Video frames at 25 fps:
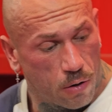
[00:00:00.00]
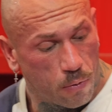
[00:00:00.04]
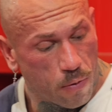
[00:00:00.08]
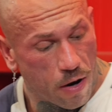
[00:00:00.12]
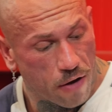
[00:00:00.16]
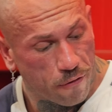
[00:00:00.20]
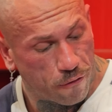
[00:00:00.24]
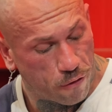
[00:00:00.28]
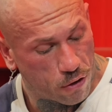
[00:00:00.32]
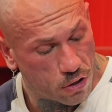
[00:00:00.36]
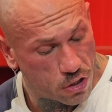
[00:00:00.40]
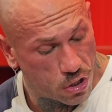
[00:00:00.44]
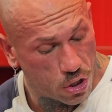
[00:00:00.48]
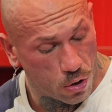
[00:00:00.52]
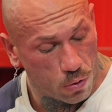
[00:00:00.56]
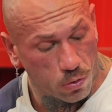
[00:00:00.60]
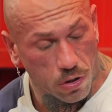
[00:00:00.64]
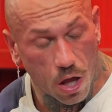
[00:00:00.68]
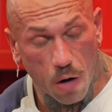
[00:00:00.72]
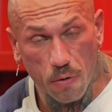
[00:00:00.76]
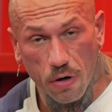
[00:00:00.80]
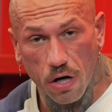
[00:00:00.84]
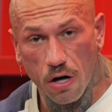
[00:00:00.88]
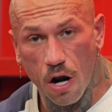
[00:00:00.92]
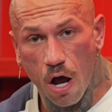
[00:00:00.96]
with 2
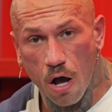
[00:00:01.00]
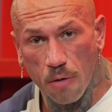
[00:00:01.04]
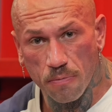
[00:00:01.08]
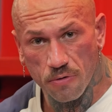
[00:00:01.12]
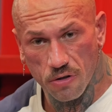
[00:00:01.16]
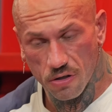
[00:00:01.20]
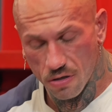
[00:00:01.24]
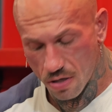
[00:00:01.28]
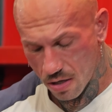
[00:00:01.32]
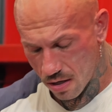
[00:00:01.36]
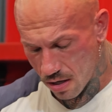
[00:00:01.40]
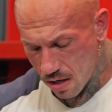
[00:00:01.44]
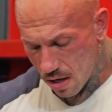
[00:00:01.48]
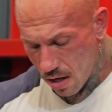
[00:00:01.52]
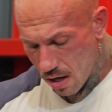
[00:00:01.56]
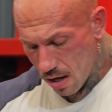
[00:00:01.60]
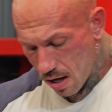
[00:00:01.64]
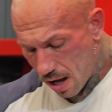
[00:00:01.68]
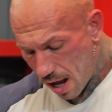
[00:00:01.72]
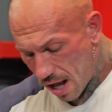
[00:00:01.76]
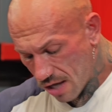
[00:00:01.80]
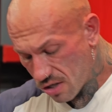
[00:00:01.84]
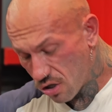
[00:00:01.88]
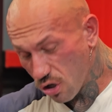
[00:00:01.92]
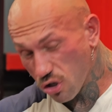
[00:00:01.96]
loading arms,
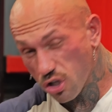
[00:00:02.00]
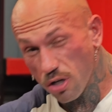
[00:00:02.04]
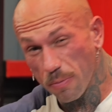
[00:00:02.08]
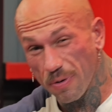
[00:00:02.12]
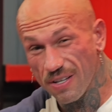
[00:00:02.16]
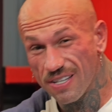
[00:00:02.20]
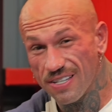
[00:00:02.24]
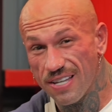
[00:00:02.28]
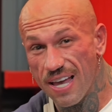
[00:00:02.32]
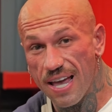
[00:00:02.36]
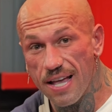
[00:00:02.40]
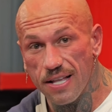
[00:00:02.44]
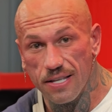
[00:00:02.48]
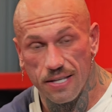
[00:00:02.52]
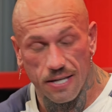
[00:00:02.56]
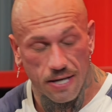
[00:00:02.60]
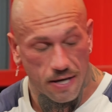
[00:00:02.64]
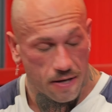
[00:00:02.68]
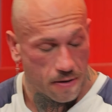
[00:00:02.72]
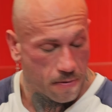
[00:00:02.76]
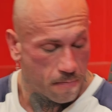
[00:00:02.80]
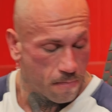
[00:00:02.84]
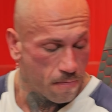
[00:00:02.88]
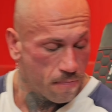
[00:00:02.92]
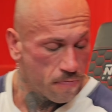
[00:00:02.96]
adjustable
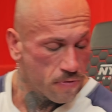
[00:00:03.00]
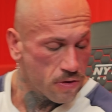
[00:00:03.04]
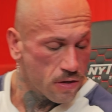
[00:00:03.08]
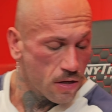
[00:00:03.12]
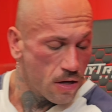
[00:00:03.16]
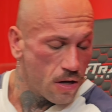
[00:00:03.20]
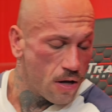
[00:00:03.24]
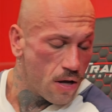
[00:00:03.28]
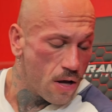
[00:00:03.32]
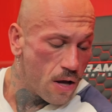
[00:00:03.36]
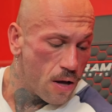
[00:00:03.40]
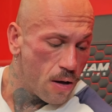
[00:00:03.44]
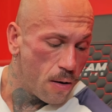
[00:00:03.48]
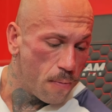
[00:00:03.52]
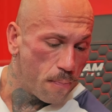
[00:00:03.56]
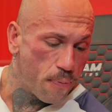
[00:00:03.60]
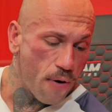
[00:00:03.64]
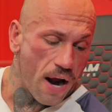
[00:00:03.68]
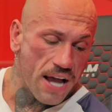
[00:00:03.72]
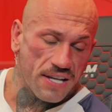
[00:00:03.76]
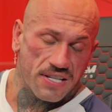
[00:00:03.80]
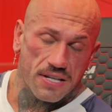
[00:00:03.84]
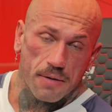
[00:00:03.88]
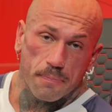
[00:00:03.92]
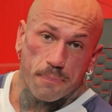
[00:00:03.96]
seat,
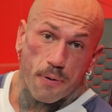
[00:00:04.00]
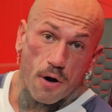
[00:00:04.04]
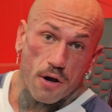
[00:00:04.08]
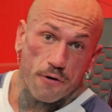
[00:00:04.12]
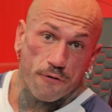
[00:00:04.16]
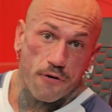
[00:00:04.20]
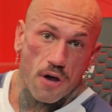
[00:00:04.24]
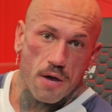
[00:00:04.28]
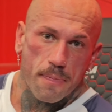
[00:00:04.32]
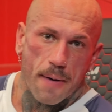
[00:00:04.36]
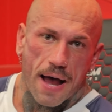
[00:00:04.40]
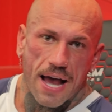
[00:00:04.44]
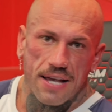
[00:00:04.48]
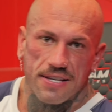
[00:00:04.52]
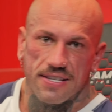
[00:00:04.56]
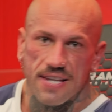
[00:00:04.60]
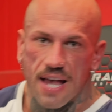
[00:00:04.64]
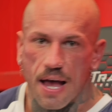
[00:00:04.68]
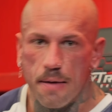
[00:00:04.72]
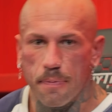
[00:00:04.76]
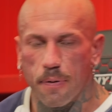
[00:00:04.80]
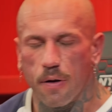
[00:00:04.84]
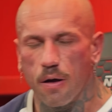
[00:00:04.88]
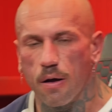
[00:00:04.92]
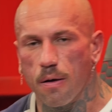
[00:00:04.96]
bracing point for your
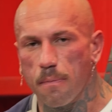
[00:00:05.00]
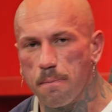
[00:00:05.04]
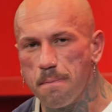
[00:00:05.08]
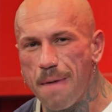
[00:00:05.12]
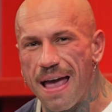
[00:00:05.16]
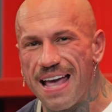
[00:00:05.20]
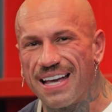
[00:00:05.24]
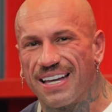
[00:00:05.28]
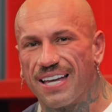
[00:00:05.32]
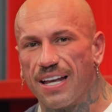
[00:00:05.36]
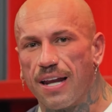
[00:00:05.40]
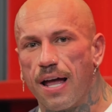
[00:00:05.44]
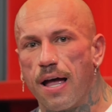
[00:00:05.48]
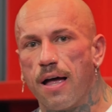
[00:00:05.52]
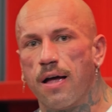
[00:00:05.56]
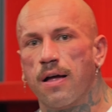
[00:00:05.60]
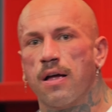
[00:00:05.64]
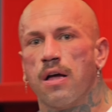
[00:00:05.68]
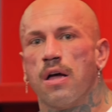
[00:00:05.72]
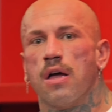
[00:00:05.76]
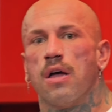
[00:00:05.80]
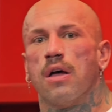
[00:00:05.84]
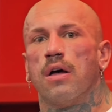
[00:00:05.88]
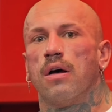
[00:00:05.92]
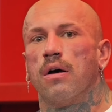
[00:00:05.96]
bicep, making it
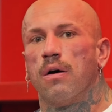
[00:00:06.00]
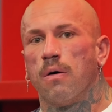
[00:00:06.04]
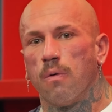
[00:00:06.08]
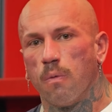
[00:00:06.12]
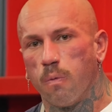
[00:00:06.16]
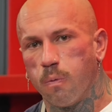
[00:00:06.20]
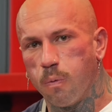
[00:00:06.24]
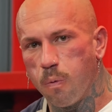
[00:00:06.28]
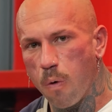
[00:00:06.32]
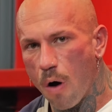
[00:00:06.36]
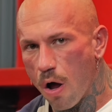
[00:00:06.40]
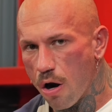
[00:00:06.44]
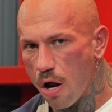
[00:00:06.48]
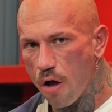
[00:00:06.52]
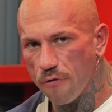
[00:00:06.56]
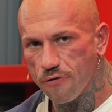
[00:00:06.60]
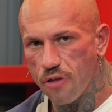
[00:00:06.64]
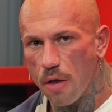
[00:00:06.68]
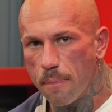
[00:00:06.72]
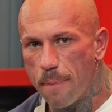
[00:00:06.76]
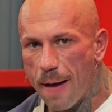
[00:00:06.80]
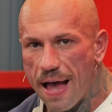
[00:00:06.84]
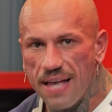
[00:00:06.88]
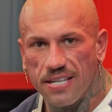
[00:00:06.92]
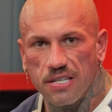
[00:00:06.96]
one of
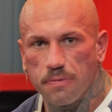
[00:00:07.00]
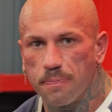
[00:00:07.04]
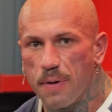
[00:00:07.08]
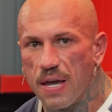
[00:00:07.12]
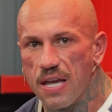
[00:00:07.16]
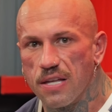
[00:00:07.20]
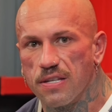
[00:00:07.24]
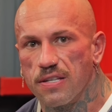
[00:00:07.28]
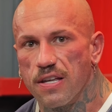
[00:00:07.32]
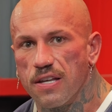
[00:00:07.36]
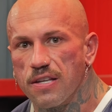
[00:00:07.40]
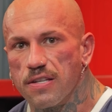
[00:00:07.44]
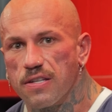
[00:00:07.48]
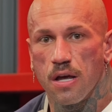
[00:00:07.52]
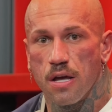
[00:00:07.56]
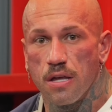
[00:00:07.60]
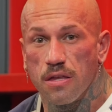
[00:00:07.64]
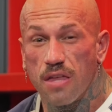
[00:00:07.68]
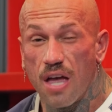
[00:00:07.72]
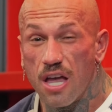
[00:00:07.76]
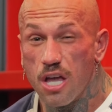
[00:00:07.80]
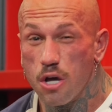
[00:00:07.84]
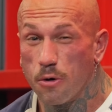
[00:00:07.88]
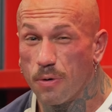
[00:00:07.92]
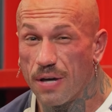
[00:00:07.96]
the best
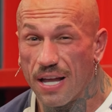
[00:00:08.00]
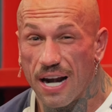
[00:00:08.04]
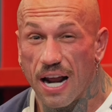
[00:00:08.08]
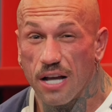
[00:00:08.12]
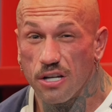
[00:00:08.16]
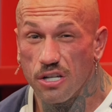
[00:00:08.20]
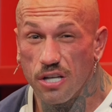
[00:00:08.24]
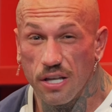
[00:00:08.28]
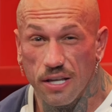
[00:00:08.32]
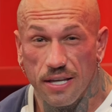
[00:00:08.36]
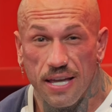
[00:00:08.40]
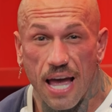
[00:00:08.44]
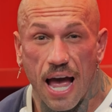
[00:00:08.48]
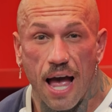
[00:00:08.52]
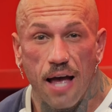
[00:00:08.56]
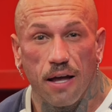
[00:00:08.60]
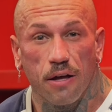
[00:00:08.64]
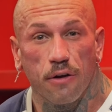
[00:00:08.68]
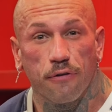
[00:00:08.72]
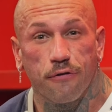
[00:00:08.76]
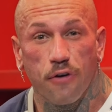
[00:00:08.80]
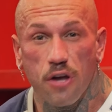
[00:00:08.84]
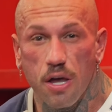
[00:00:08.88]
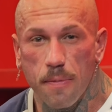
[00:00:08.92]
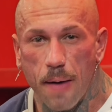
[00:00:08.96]
pieces that you can actually
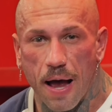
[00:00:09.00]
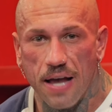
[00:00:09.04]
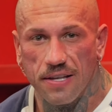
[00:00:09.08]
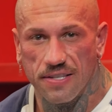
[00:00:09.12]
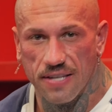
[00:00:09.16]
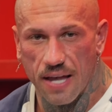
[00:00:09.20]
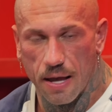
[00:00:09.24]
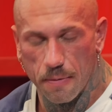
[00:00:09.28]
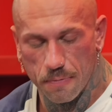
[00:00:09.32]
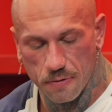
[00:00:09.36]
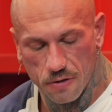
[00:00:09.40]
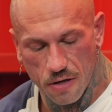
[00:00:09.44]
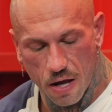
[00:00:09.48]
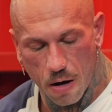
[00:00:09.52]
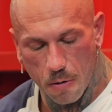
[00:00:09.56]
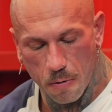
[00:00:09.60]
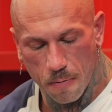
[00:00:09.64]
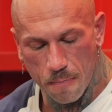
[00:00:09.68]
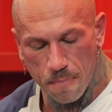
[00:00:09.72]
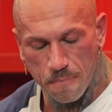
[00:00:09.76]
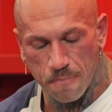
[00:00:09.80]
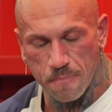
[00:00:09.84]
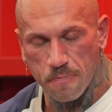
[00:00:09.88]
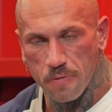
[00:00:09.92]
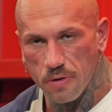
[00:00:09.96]
get for your bicep. So
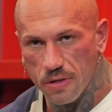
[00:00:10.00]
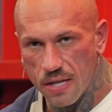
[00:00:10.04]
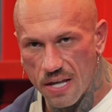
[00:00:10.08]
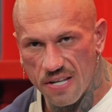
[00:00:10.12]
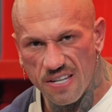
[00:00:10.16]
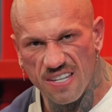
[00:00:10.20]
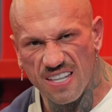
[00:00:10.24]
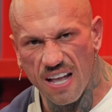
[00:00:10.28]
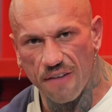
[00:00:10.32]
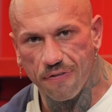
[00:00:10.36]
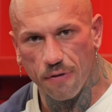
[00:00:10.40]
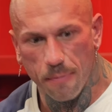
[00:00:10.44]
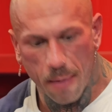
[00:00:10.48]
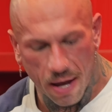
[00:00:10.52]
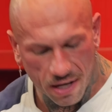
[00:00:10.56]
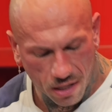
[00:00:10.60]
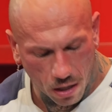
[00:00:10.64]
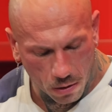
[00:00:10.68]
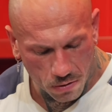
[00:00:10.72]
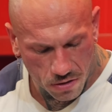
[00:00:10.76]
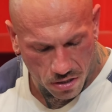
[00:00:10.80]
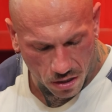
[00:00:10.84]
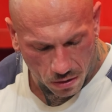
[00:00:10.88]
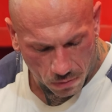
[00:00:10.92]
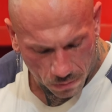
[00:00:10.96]
this is definitely my
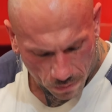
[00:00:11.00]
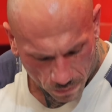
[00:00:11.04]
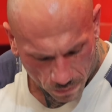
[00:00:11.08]
go-to.